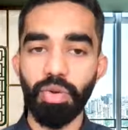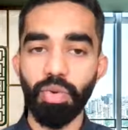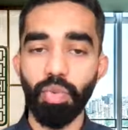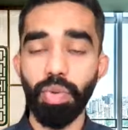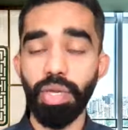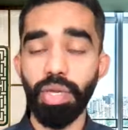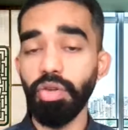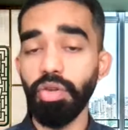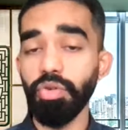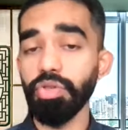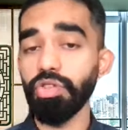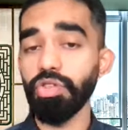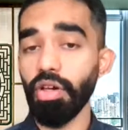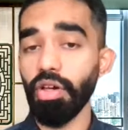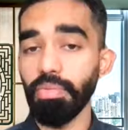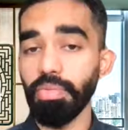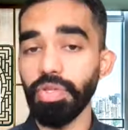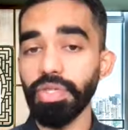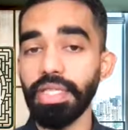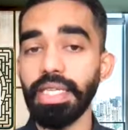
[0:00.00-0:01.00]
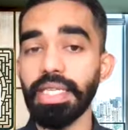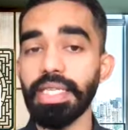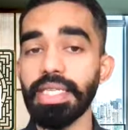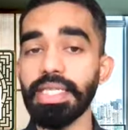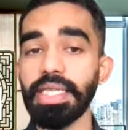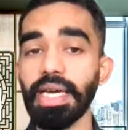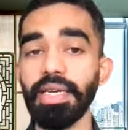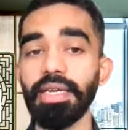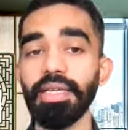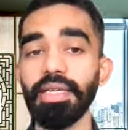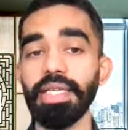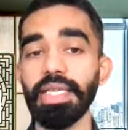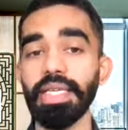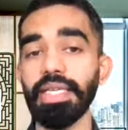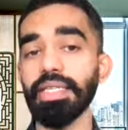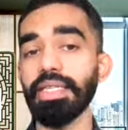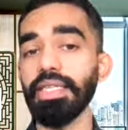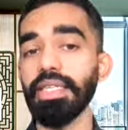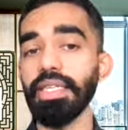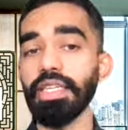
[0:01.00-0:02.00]
We use almost the entire
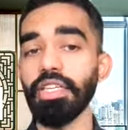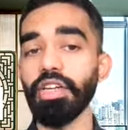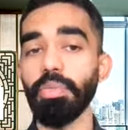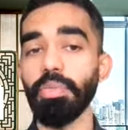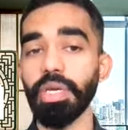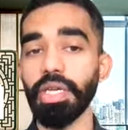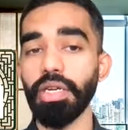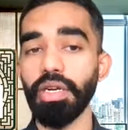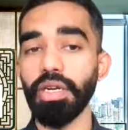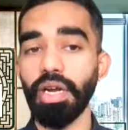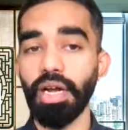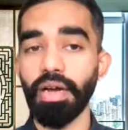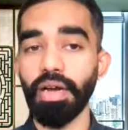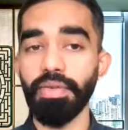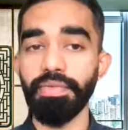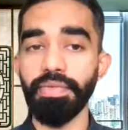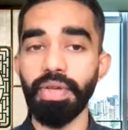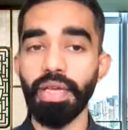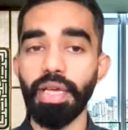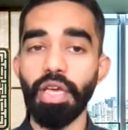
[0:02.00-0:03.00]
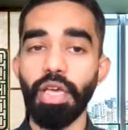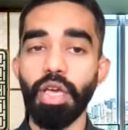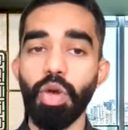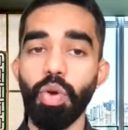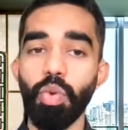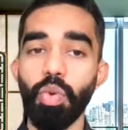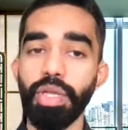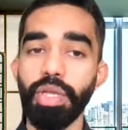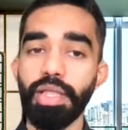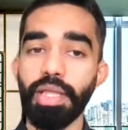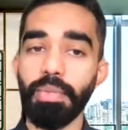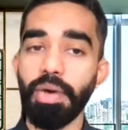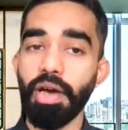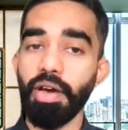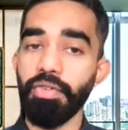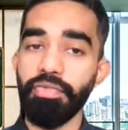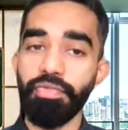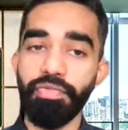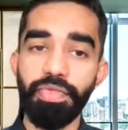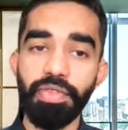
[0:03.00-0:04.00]
LinkedIn economic graph with
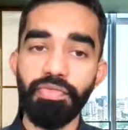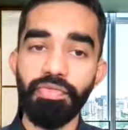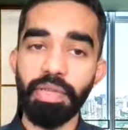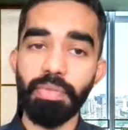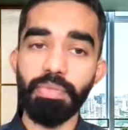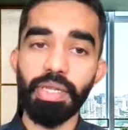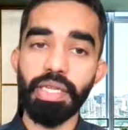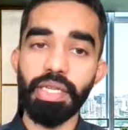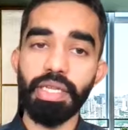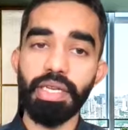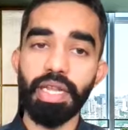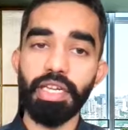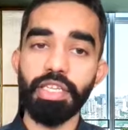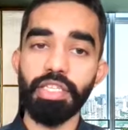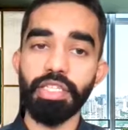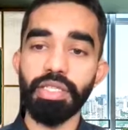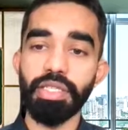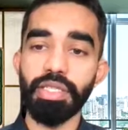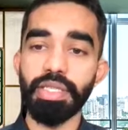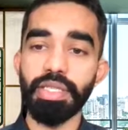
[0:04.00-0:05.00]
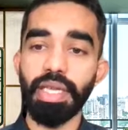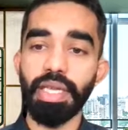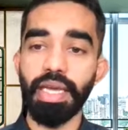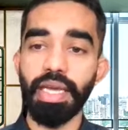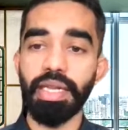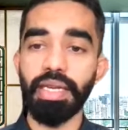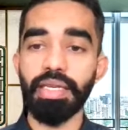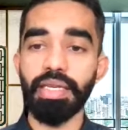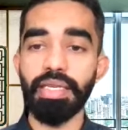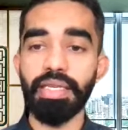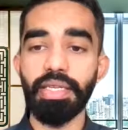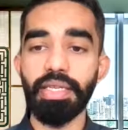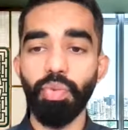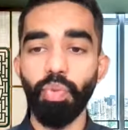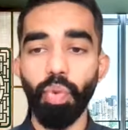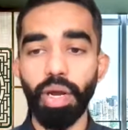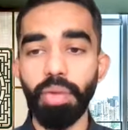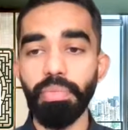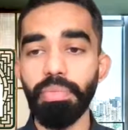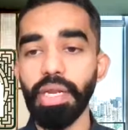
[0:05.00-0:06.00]
about 50 billion edges and
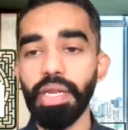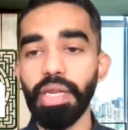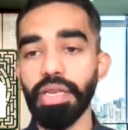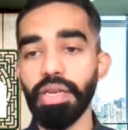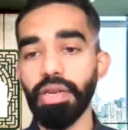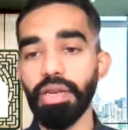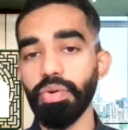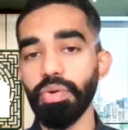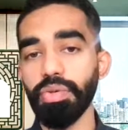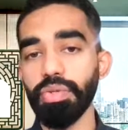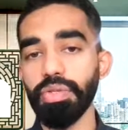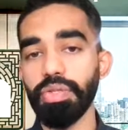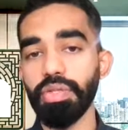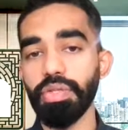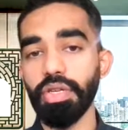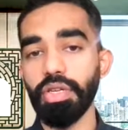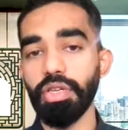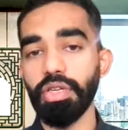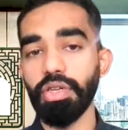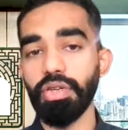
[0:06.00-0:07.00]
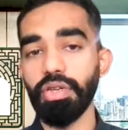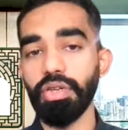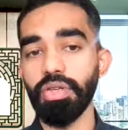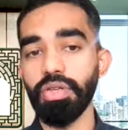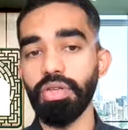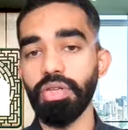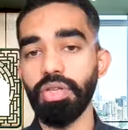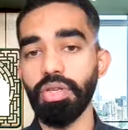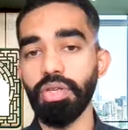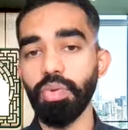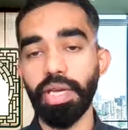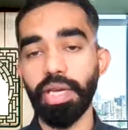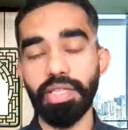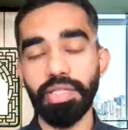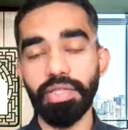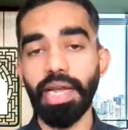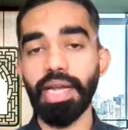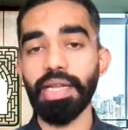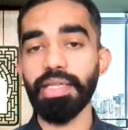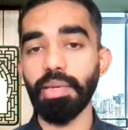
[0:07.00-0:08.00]
1 billion nodes to
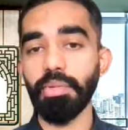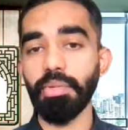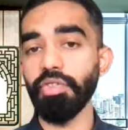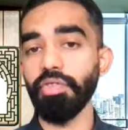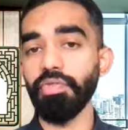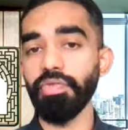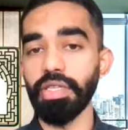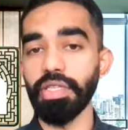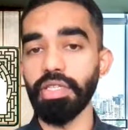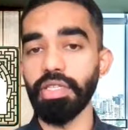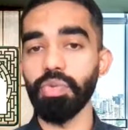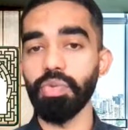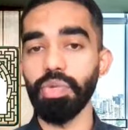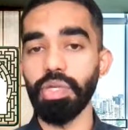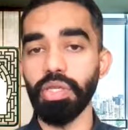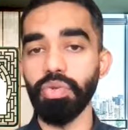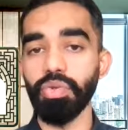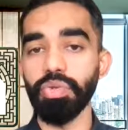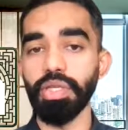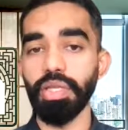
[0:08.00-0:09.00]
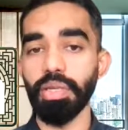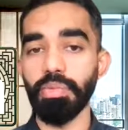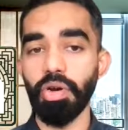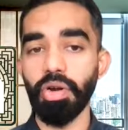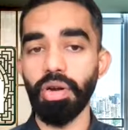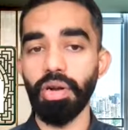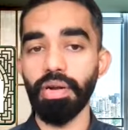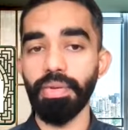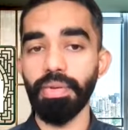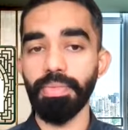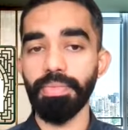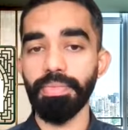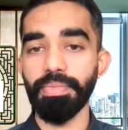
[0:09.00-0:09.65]
extract some of the features we use in the model.